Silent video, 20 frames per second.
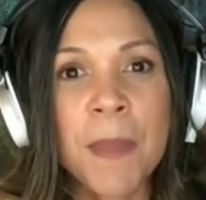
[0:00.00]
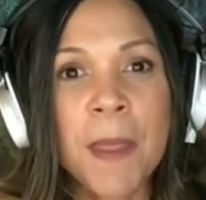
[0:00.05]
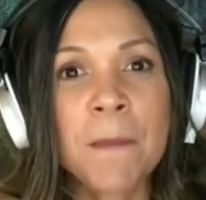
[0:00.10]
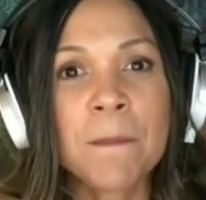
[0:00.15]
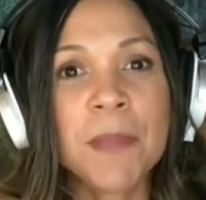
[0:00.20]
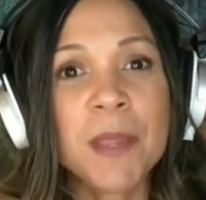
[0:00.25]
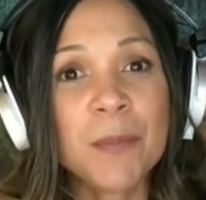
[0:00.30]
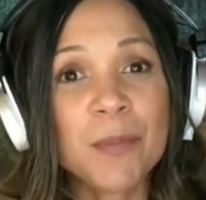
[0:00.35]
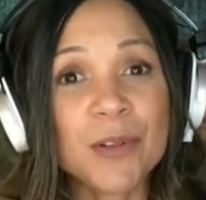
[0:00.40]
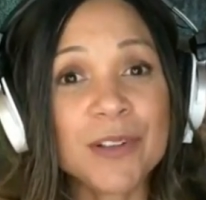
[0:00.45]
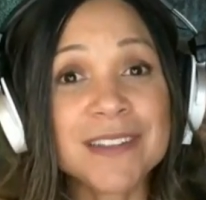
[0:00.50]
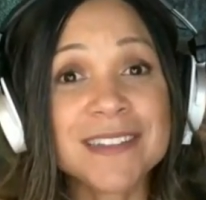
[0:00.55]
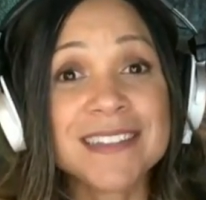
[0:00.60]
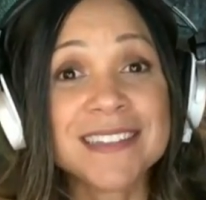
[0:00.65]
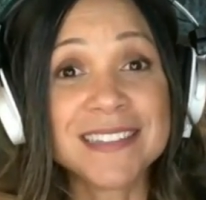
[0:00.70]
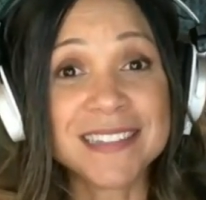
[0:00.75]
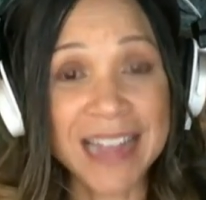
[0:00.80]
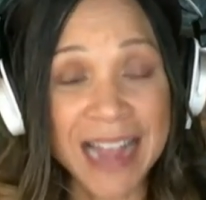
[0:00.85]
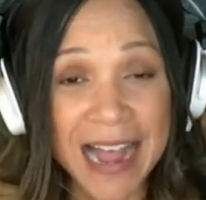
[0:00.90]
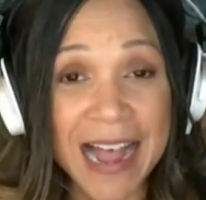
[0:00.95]
people
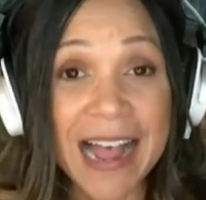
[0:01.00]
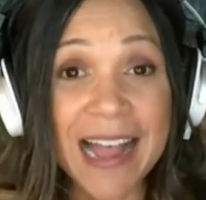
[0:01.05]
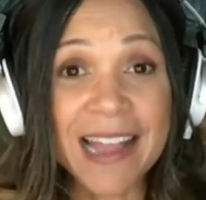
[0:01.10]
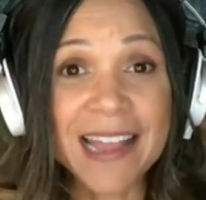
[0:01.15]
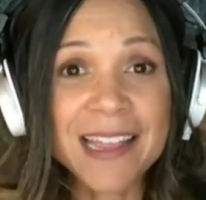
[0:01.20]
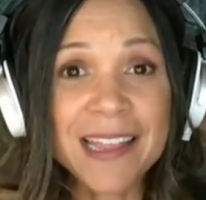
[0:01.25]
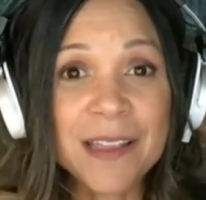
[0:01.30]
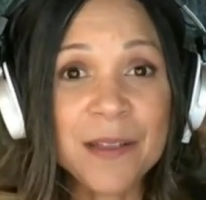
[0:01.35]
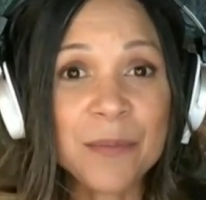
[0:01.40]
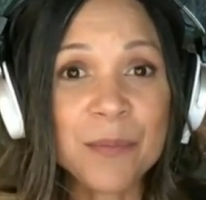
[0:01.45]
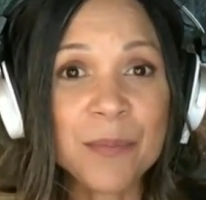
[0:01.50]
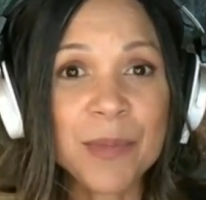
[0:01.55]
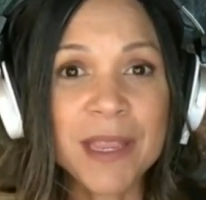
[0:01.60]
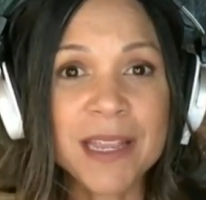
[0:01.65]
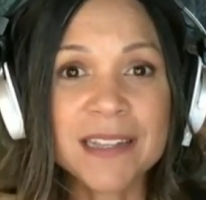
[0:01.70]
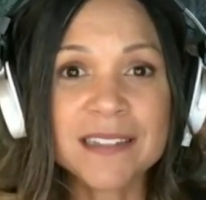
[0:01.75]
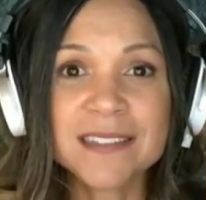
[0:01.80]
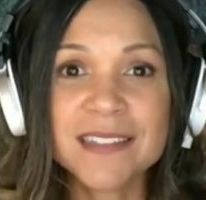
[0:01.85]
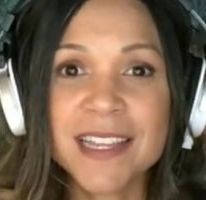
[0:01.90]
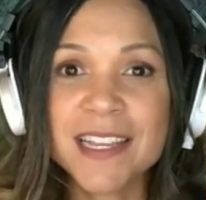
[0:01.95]
die
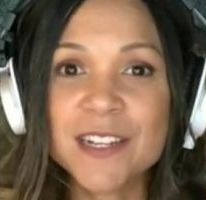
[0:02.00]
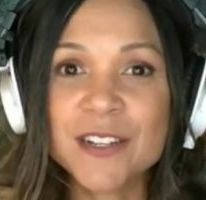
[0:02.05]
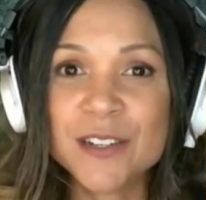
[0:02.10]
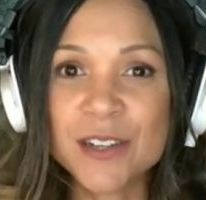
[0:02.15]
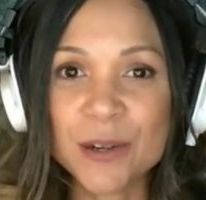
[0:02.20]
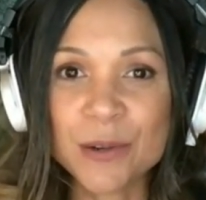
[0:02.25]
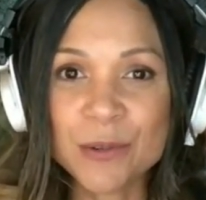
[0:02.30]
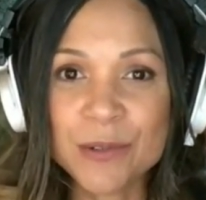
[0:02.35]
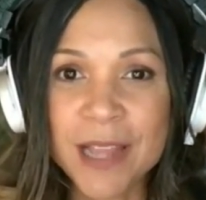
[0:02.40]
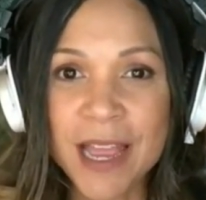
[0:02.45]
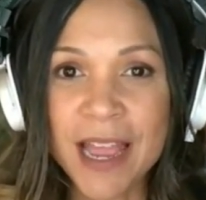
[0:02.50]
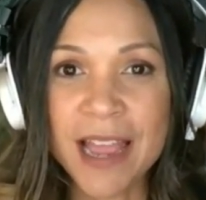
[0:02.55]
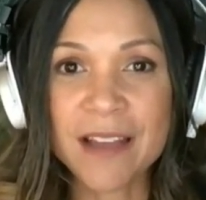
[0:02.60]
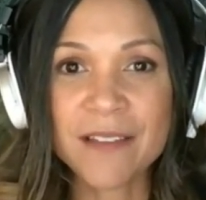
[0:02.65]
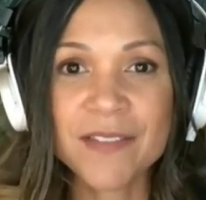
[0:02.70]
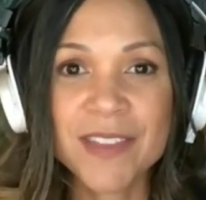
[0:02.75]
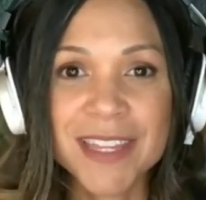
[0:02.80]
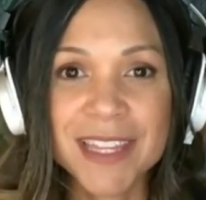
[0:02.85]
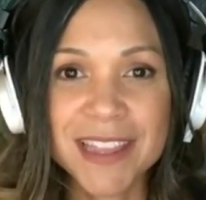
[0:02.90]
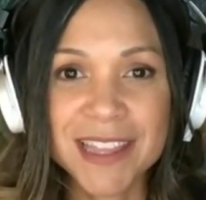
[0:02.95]
because they don't
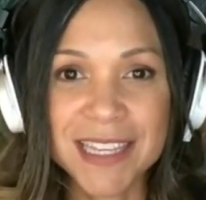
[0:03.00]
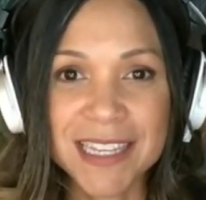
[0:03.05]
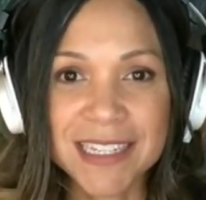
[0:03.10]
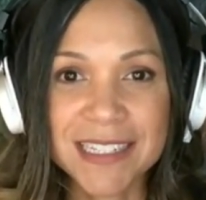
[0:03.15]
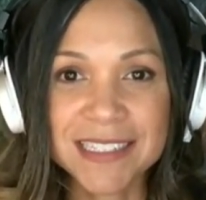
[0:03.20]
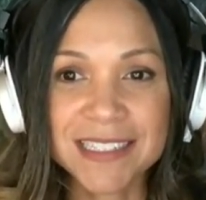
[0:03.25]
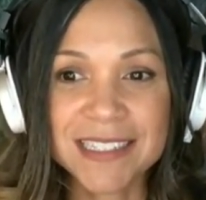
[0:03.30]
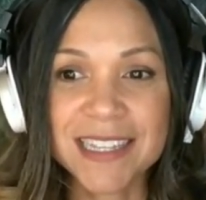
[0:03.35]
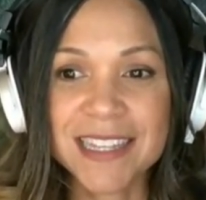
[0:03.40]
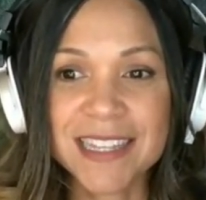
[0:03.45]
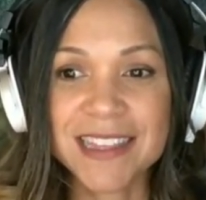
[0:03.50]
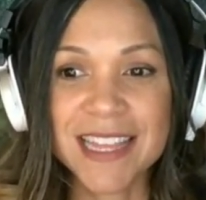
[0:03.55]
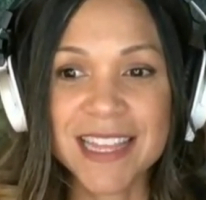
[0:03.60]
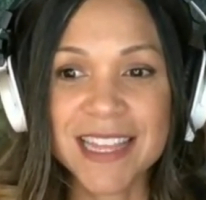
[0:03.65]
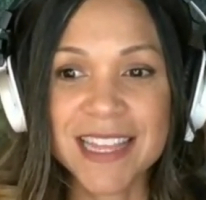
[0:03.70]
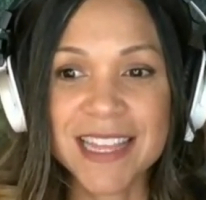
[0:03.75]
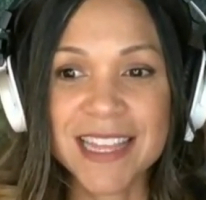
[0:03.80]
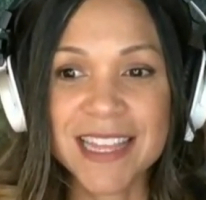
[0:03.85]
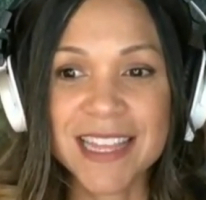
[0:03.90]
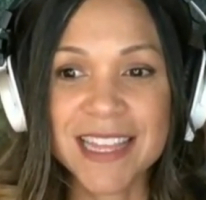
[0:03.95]
have the things that
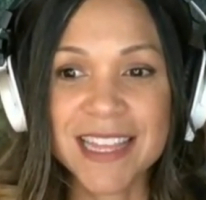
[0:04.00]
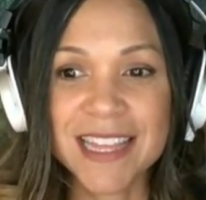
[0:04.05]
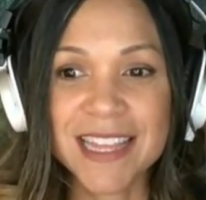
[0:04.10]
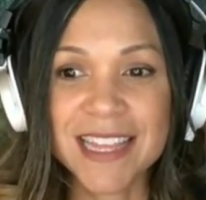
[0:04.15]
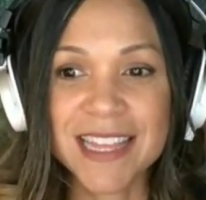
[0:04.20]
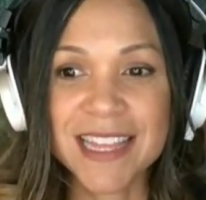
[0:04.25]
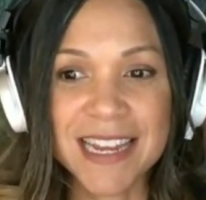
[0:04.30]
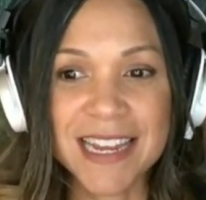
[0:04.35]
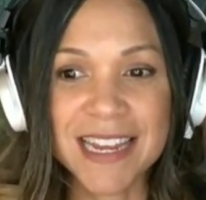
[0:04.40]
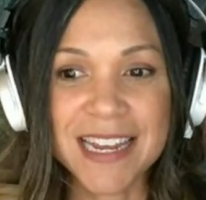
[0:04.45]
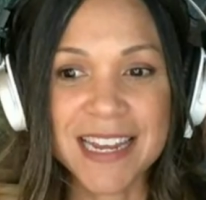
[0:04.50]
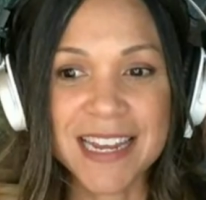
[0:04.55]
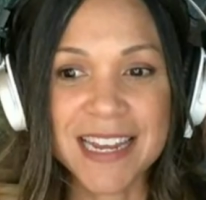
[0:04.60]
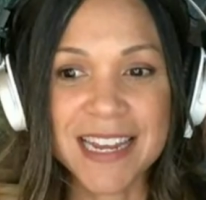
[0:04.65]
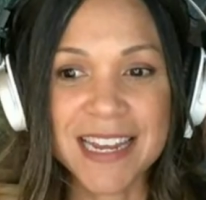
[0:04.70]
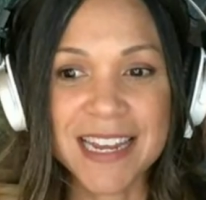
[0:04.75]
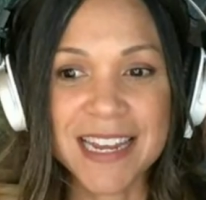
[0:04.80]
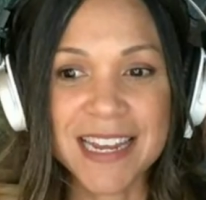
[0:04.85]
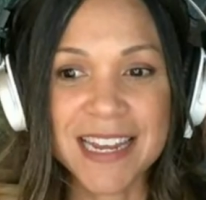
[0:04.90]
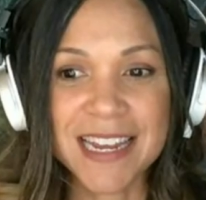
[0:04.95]
they
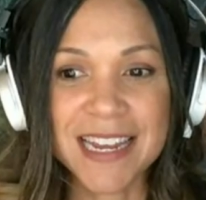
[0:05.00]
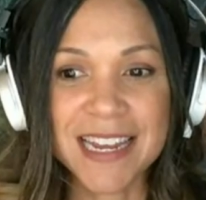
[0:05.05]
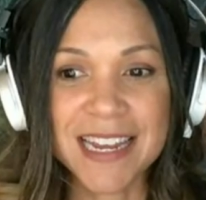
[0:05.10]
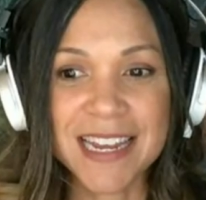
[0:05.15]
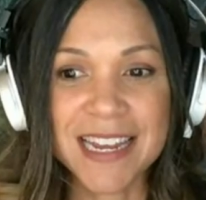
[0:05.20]
need.